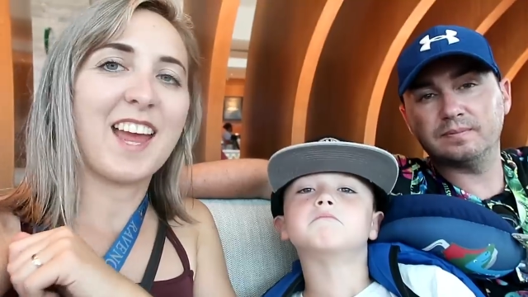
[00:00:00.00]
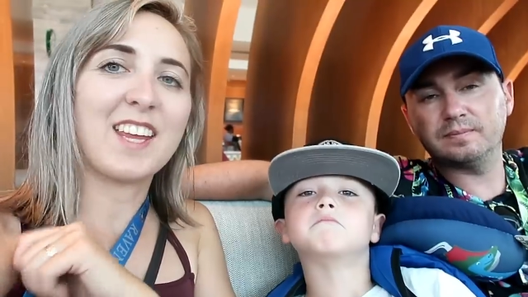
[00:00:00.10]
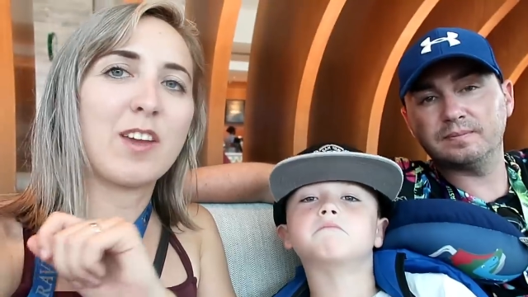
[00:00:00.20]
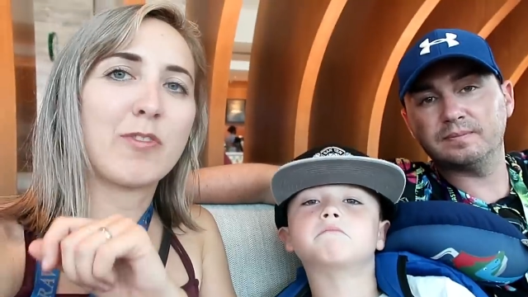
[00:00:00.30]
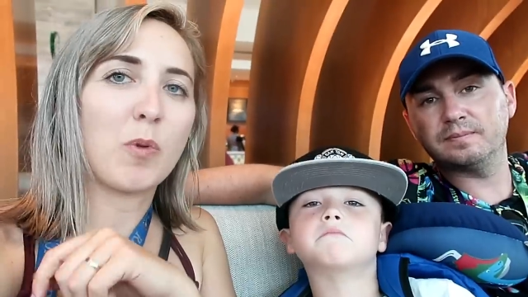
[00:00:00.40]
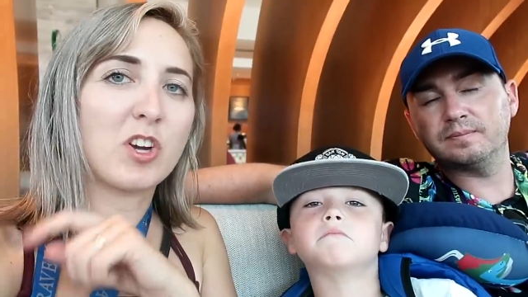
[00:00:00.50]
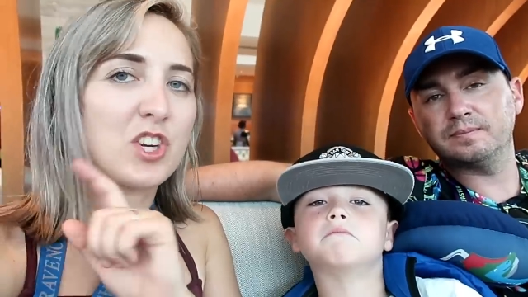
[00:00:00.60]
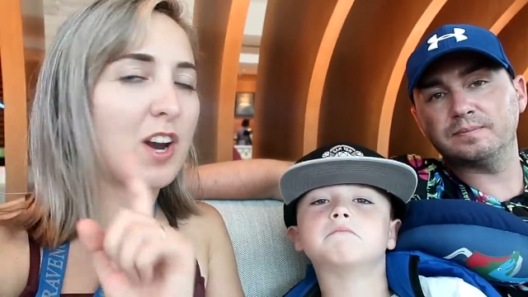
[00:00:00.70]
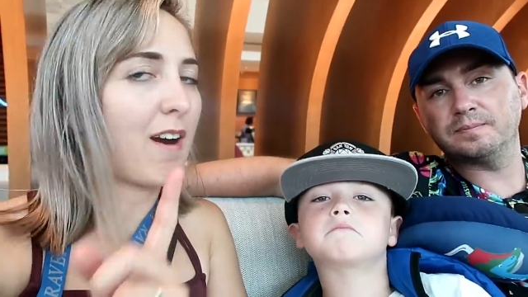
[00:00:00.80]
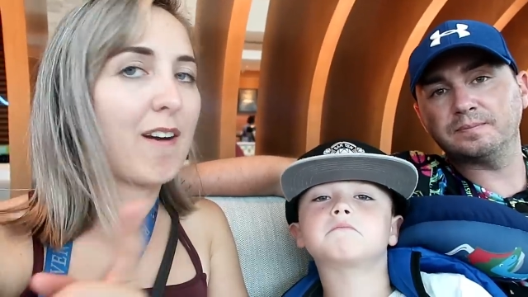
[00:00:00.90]
Speaker 1: Thank you for
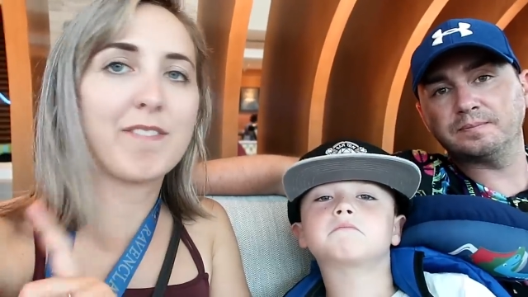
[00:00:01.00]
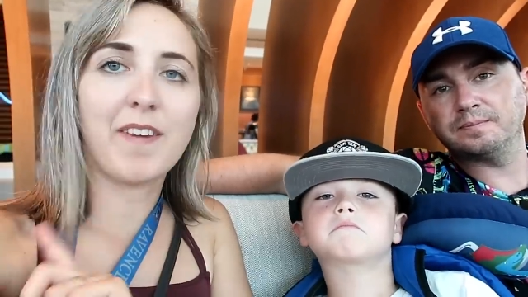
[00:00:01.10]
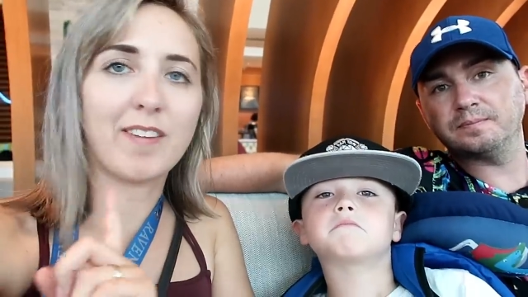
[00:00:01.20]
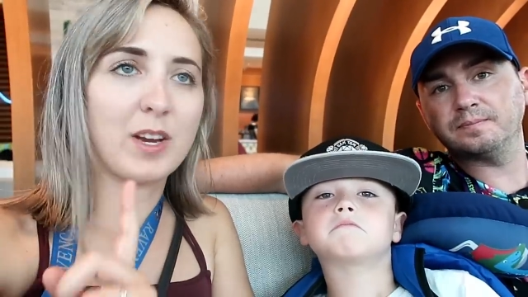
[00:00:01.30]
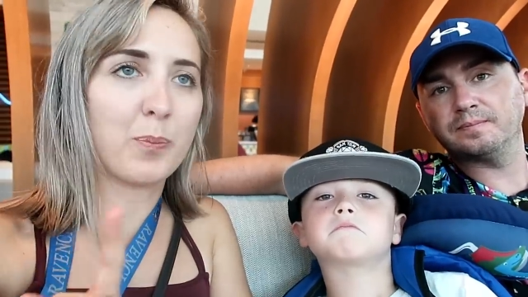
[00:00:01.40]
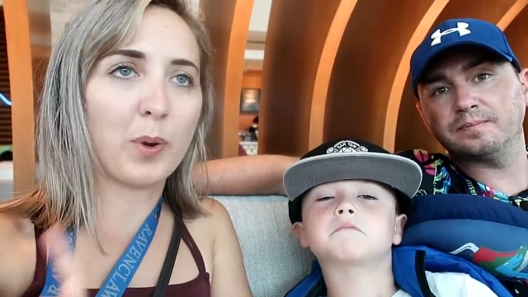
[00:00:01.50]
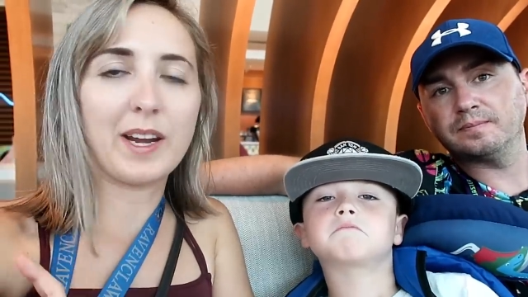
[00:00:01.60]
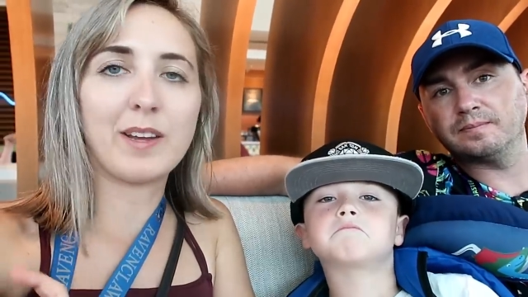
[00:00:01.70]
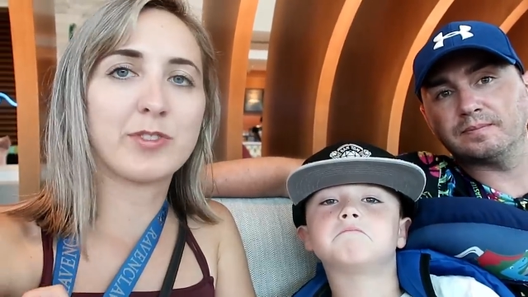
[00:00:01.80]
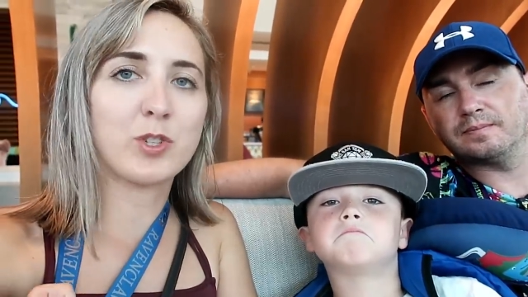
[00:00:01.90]
watching our very
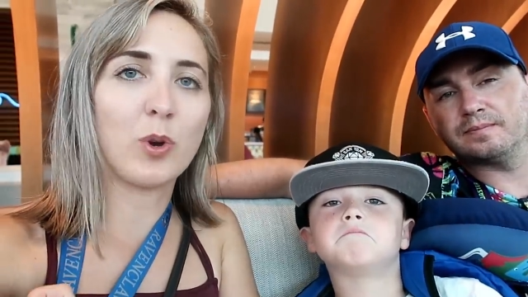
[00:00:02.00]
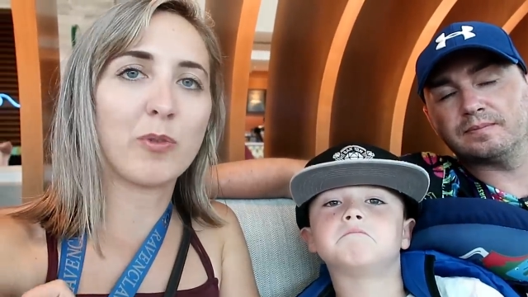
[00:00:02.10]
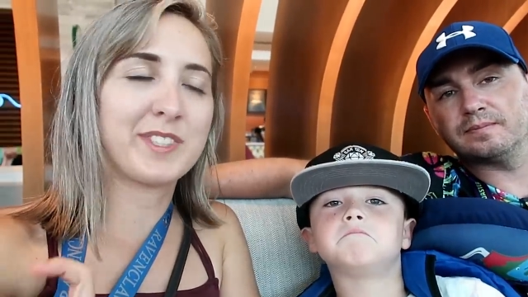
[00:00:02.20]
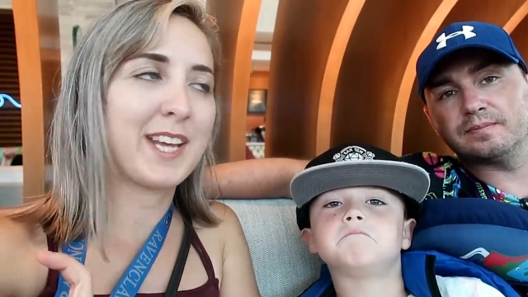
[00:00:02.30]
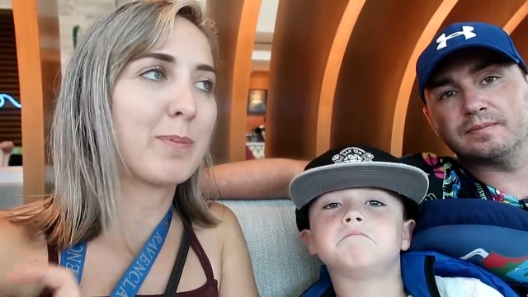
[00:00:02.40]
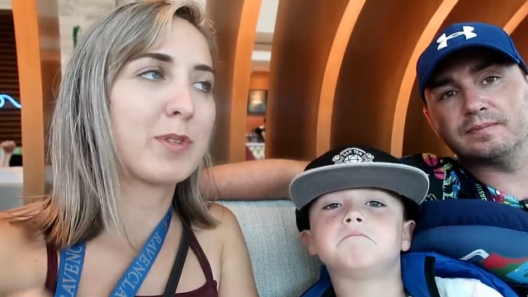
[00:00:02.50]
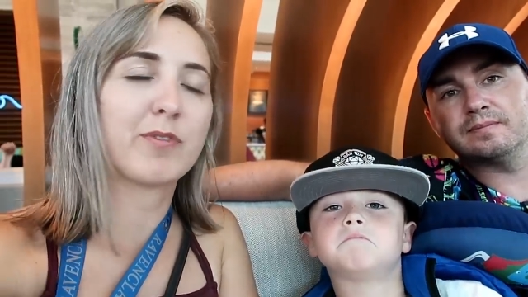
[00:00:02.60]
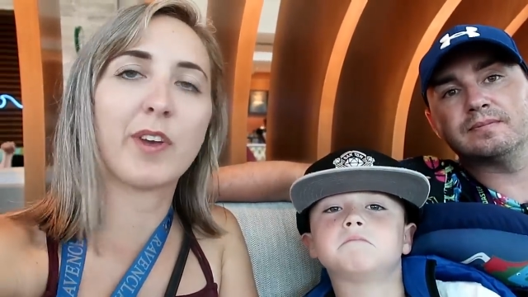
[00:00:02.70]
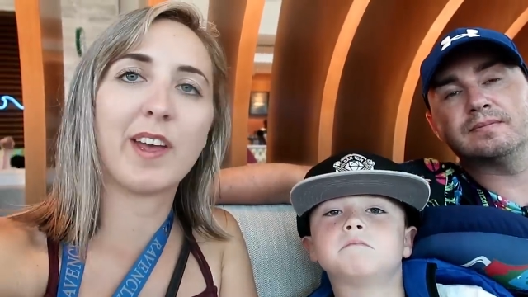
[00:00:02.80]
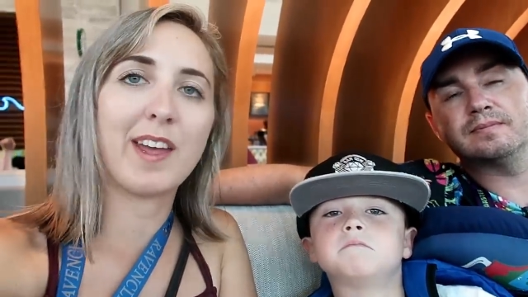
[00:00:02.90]
brief sort of tips
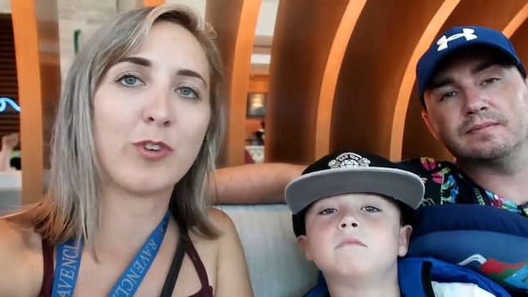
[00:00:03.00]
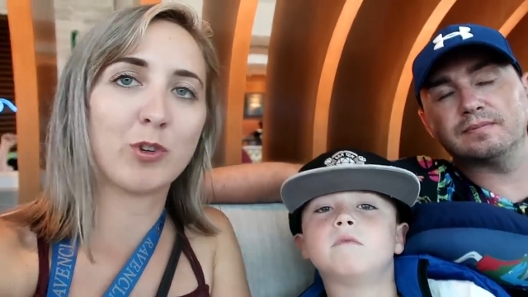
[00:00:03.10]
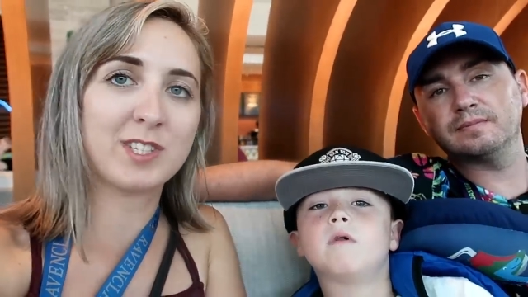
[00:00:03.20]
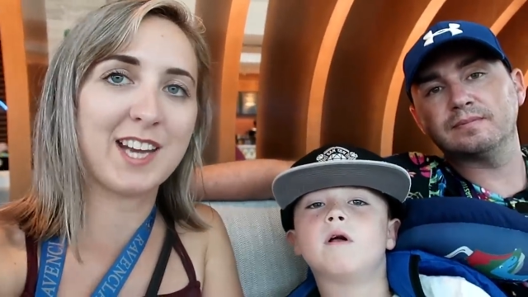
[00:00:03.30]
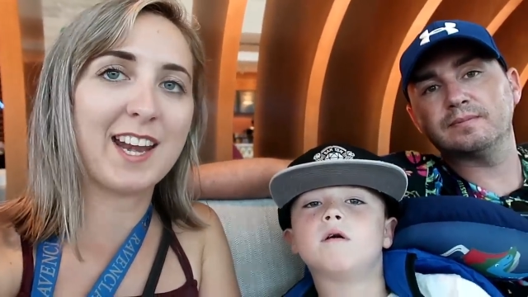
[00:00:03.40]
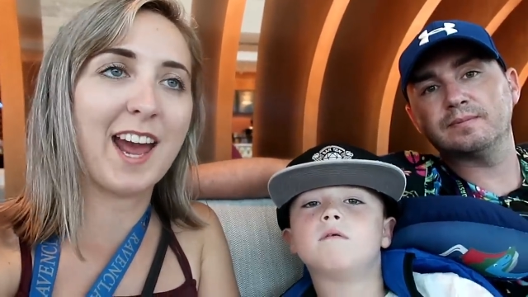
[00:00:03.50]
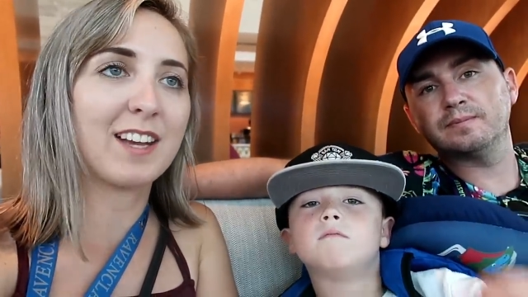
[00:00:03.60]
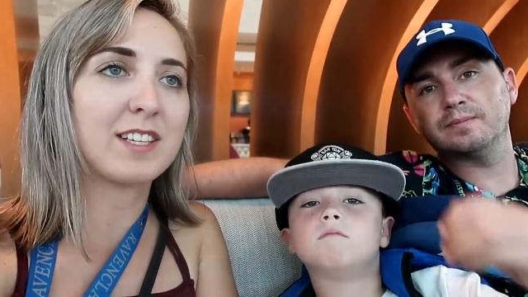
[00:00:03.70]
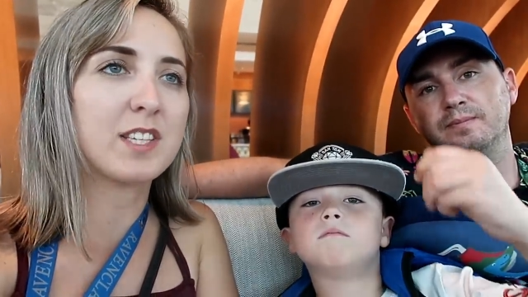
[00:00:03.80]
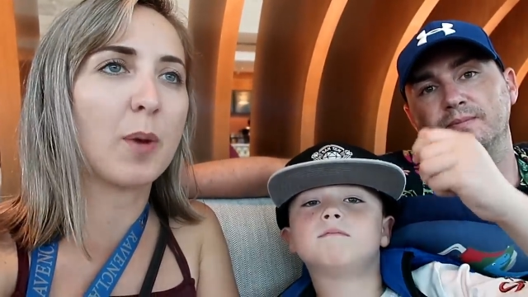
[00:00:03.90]
for if you're staying at
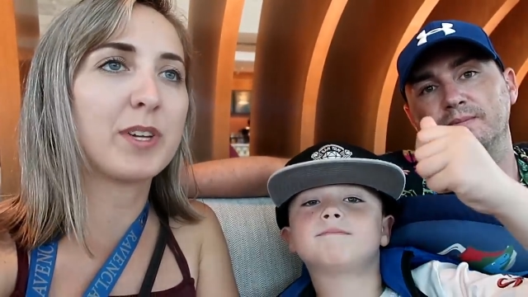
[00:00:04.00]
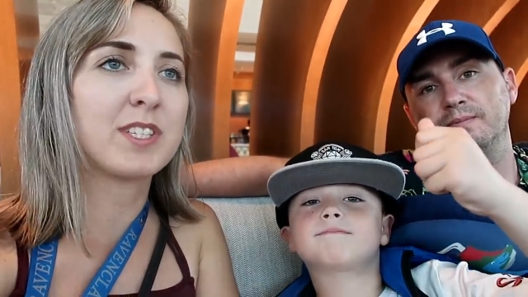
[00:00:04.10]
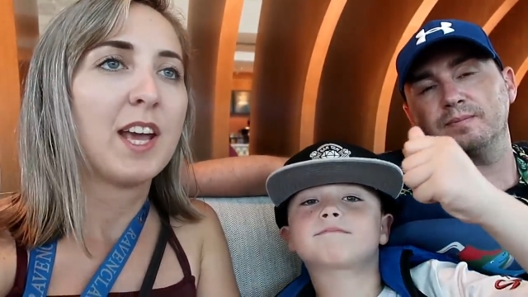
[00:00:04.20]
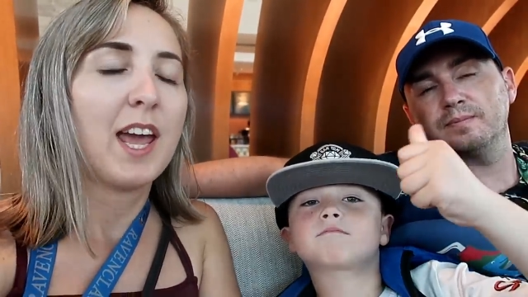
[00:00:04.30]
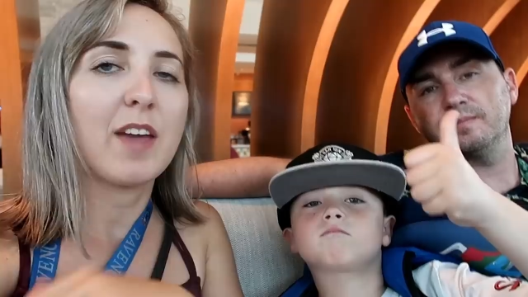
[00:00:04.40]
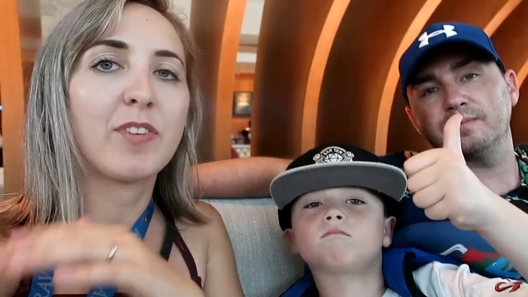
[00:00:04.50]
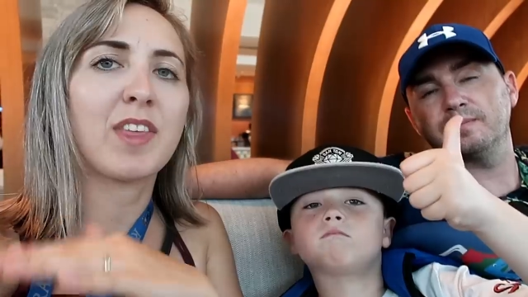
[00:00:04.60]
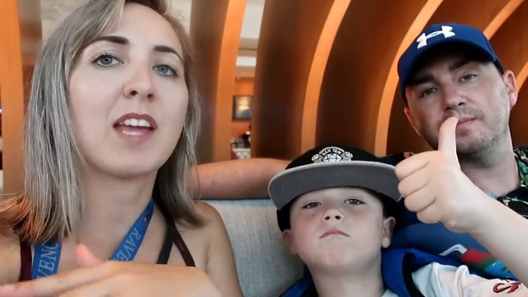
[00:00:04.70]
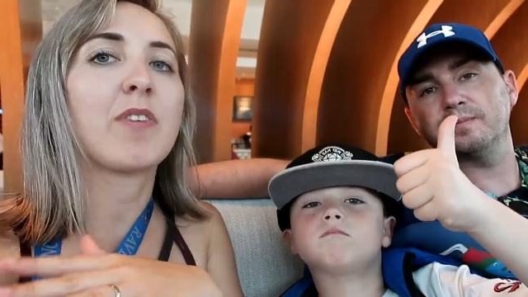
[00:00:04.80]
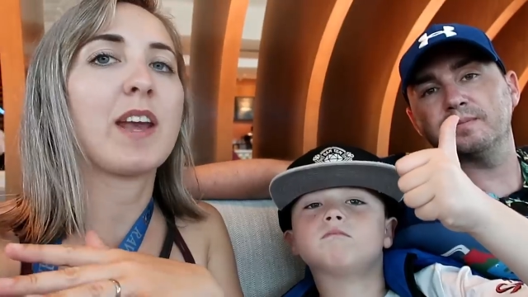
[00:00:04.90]
Endless Summers. If
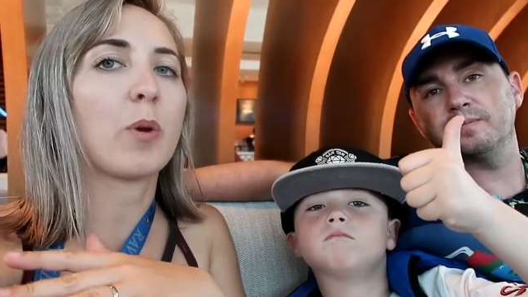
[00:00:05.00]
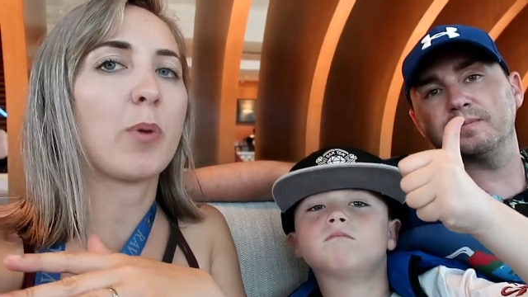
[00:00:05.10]
you think of any